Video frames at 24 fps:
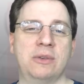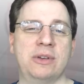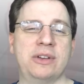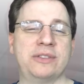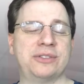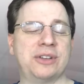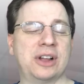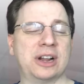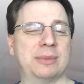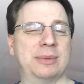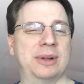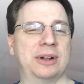
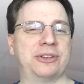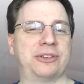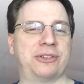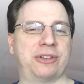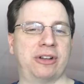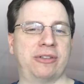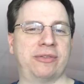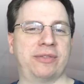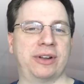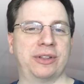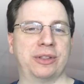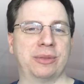We've talked about
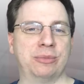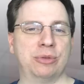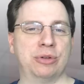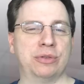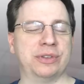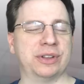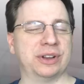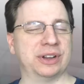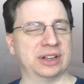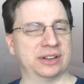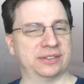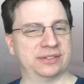Street Fighter the
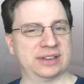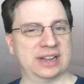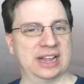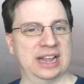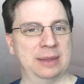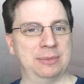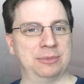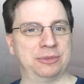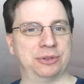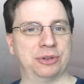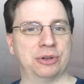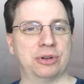movie enough
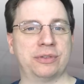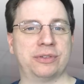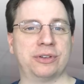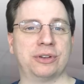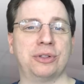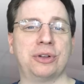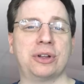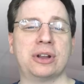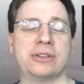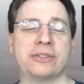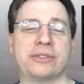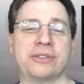times, so if
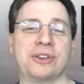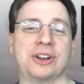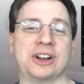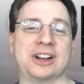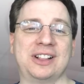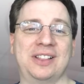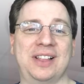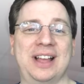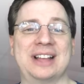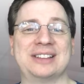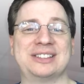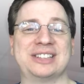you're looking for a
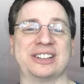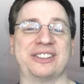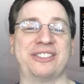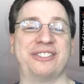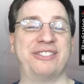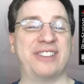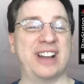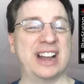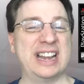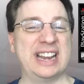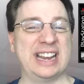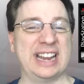classic
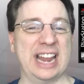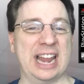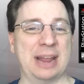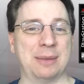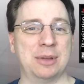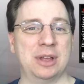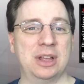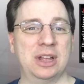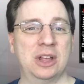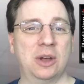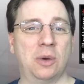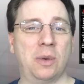fighting
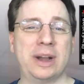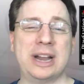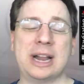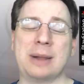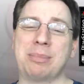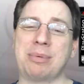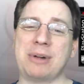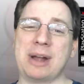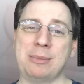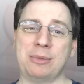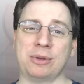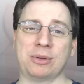game, why
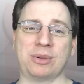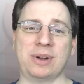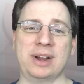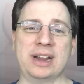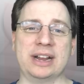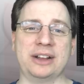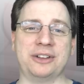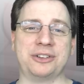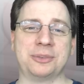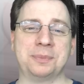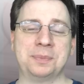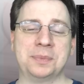not Primal
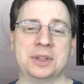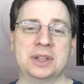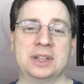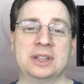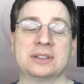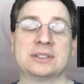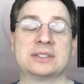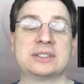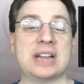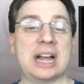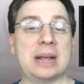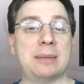Rage?
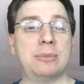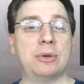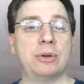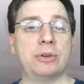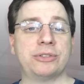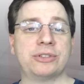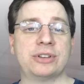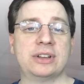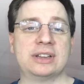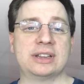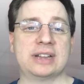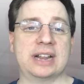
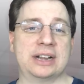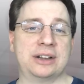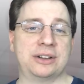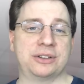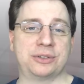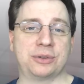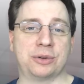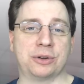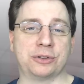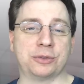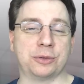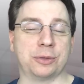Stop-motion
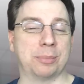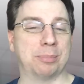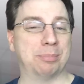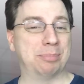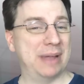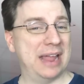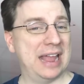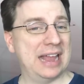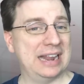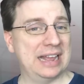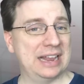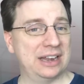dinosaurs with
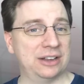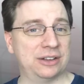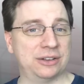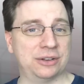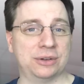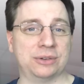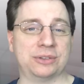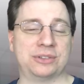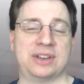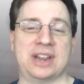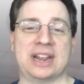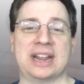bad
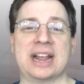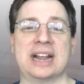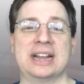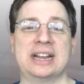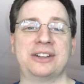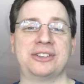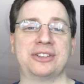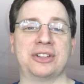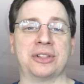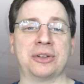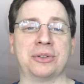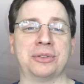attitudes take on
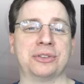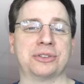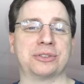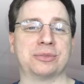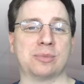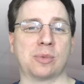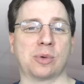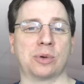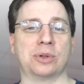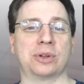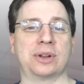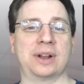each other in
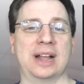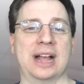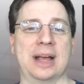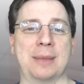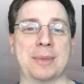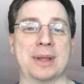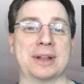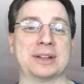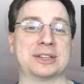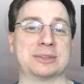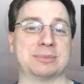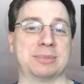this Mortal
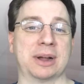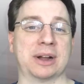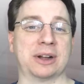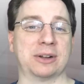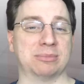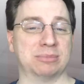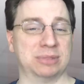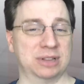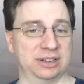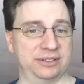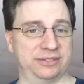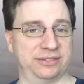
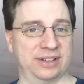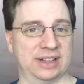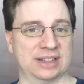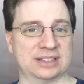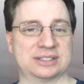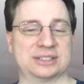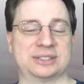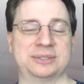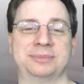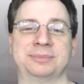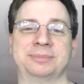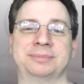Kombat-inspired
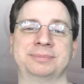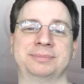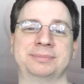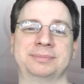bloodfest.